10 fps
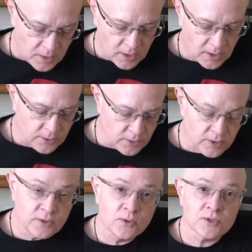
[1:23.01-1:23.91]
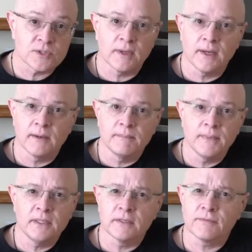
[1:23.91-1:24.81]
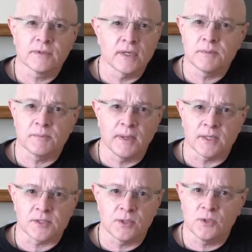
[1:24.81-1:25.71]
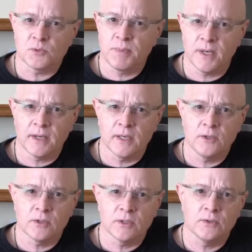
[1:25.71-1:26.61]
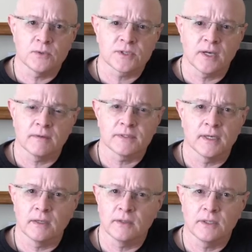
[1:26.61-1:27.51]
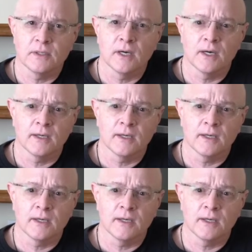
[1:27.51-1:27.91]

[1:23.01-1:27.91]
You could use many different types of pasta. You could use penne, you could use cavatelli,